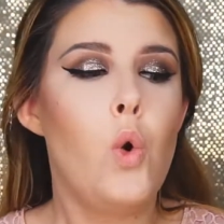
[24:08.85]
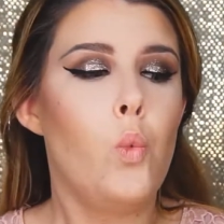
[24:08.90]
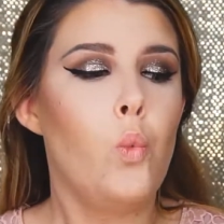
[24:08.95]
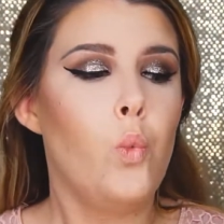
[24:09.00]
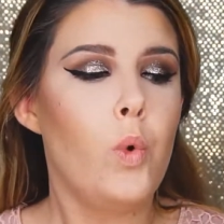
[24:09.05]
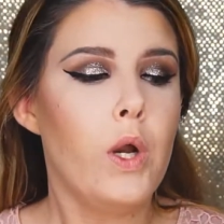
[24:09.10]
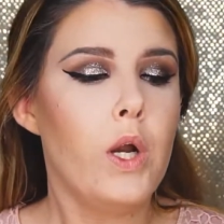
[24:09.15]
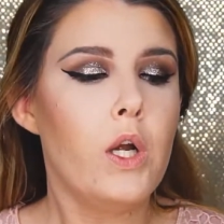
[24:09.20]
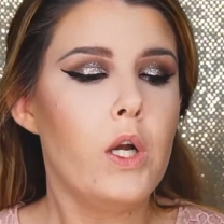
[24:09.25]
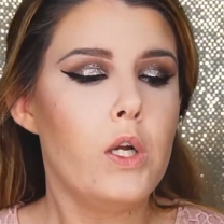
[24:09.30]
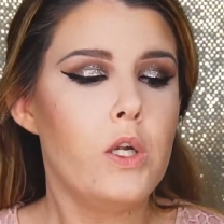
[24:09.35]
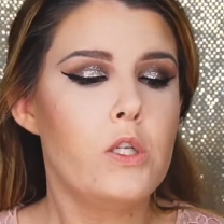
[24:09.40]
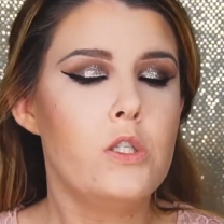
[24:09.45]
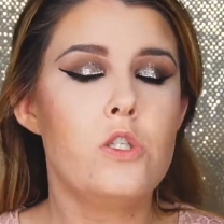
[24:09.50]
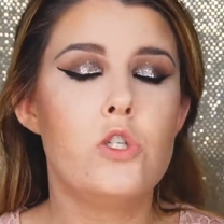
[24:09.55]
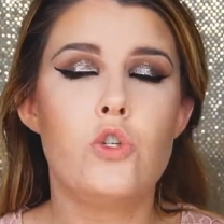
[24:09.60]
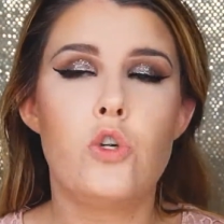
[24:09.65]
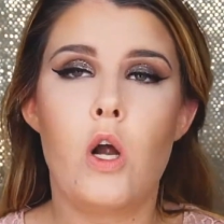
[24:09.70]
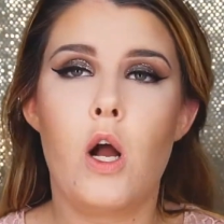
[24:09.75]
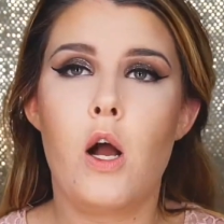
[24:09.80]
we're going
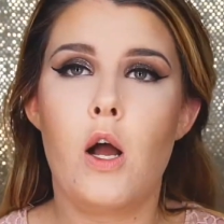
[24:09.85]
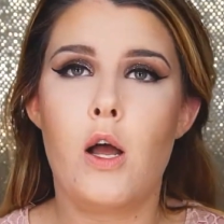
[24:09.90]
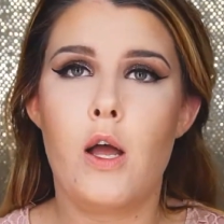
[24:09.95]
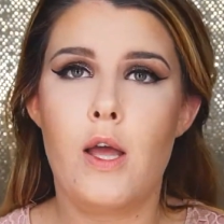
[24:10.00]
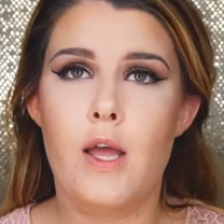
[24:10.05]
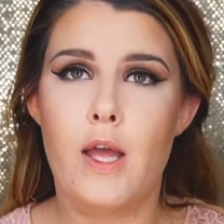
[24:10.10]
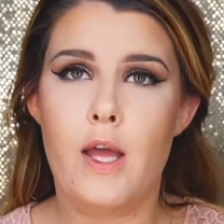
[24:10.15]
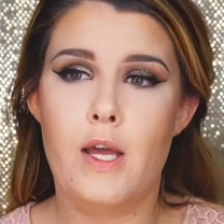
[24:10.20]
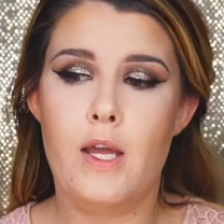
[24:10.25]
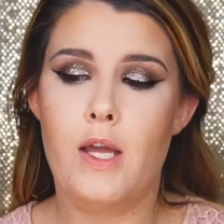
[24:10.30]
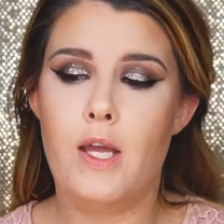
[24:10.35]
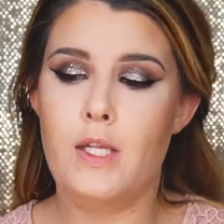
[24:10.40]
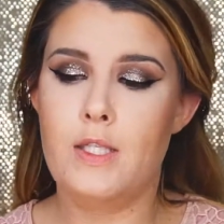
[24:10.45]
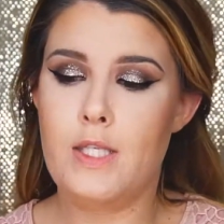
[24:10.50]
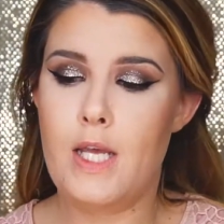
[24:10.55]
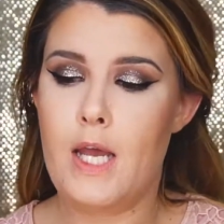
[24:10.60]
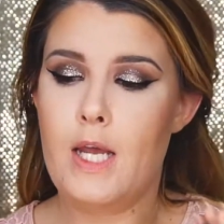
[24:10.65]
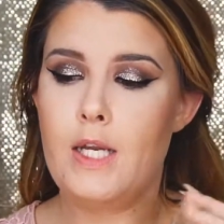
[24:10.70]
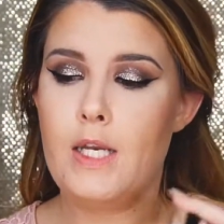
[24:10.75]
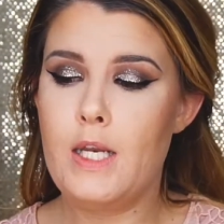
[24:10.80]
to try a
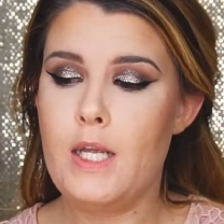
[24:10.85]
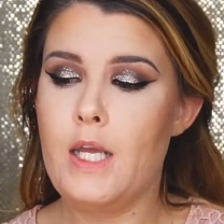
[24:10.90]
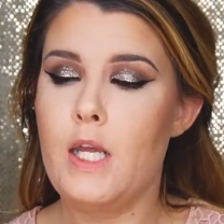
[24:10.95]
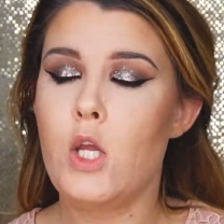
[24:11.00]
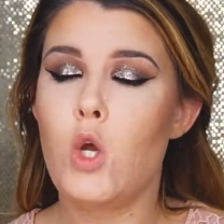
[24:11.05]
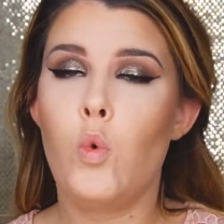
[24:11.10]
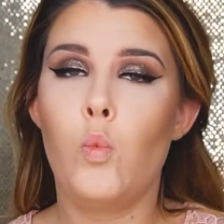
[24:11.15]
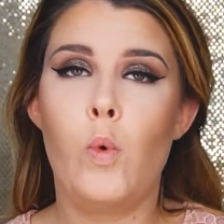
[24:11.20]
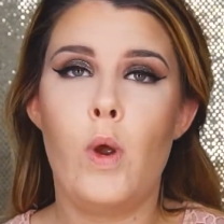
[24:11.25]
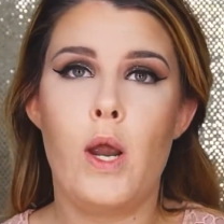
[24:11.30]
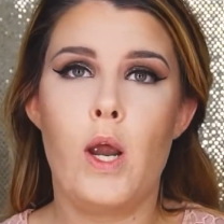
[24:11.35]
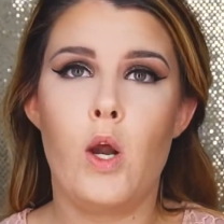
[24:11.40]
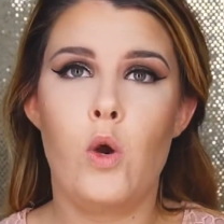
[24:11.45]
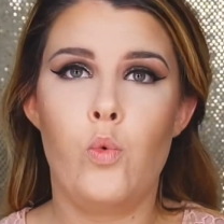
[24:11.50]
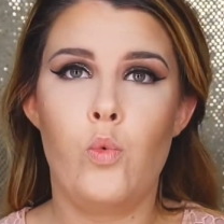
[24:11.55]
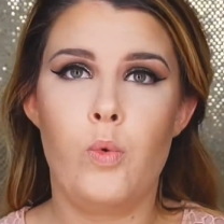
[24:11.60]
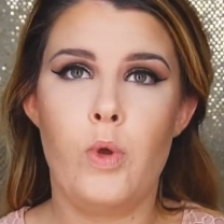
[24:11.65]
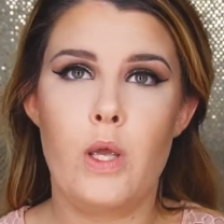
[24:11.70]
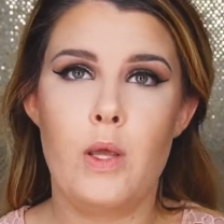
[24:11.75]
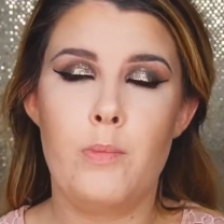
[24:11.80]
technique where
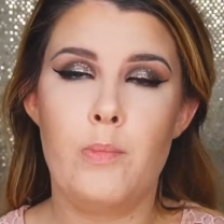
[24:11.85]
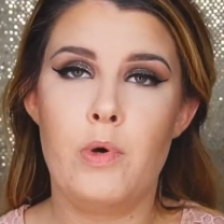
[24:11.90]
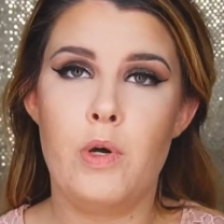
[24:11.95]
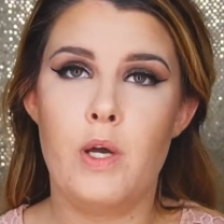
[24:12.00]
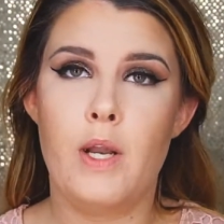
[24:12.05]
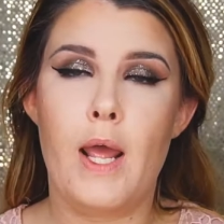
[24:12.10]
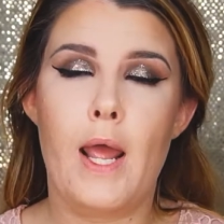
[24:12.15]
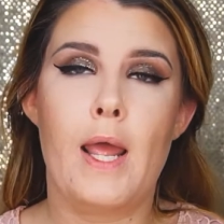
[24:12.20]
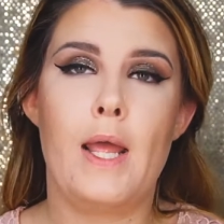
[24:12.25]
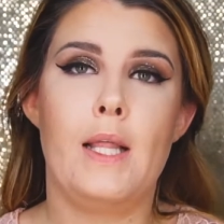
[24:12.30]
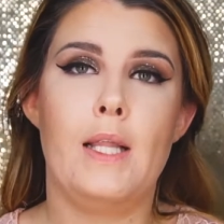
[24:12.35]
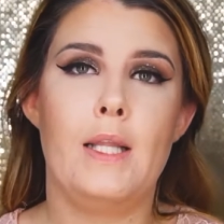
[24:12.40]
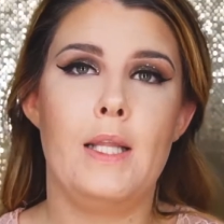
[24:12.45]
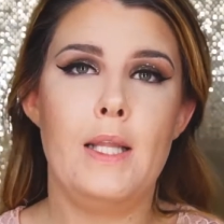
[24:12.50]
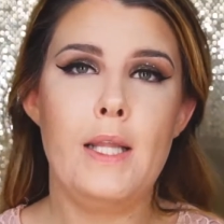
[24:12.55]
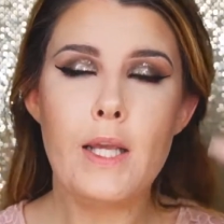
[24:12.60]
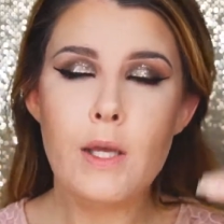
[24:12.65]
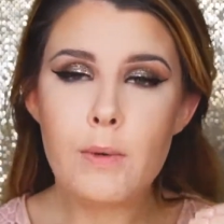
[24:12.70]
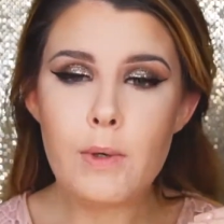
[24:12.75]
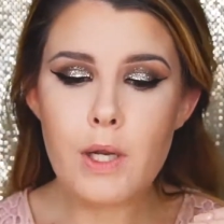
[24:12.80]
we put a
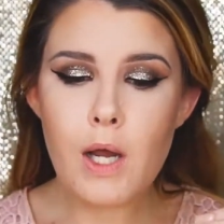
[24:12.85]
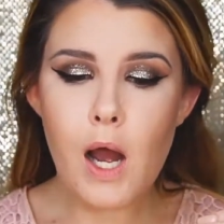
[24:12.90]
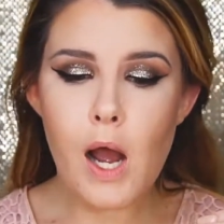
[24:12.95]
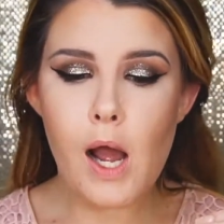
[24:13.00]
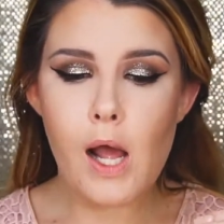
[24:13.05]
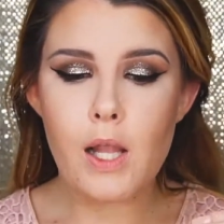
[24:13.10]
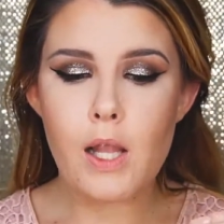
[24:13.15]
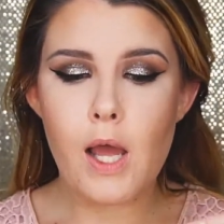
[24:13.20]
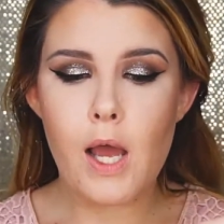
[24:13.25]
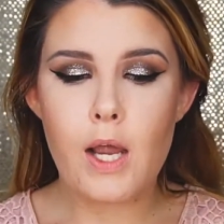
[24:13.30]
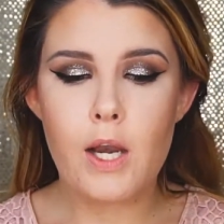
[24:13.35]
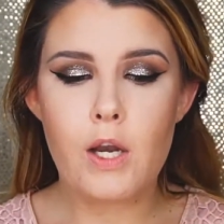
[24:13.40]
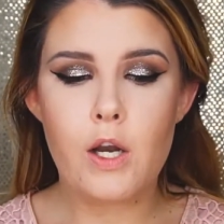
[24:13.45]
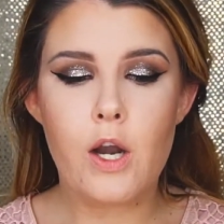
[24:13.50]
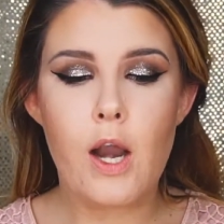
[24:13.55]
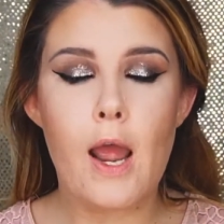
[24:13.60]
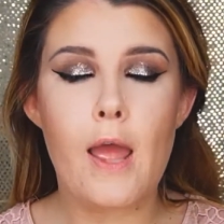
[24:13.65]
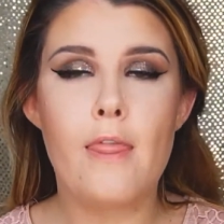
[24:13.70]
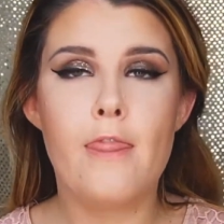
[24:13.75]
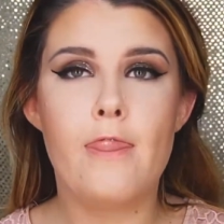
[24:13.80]
liquid
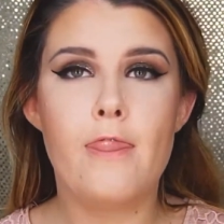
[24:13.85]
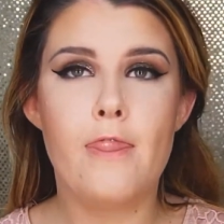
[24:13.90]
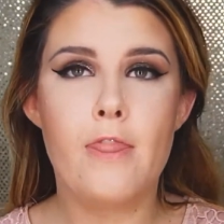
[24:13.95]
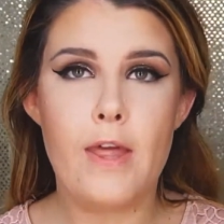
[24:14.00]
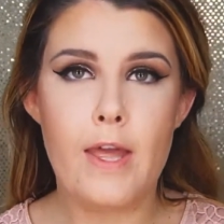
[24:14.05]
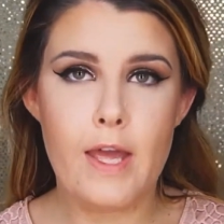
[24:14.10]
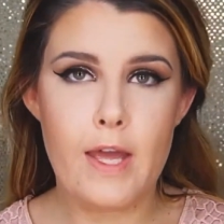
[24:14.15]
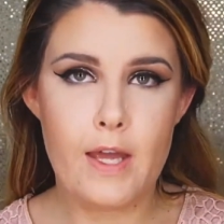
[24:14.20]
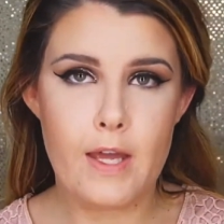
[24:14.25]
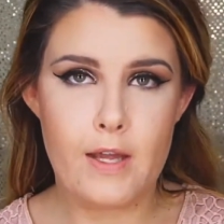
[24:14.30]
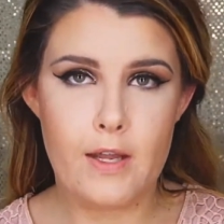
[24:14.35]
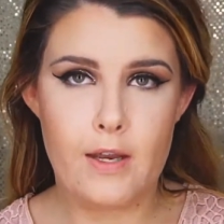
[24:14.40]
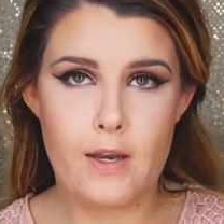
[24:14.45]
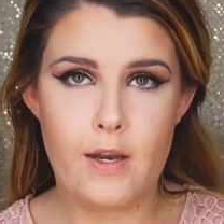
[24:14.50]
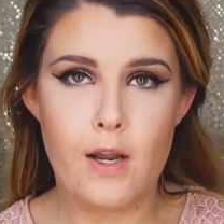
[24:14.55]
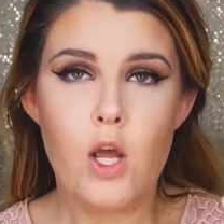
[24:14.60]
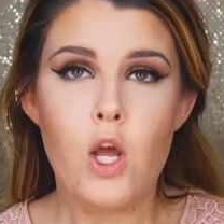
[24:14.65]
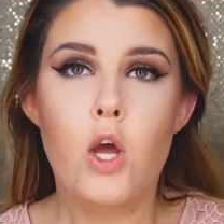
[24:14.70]
highlighter and then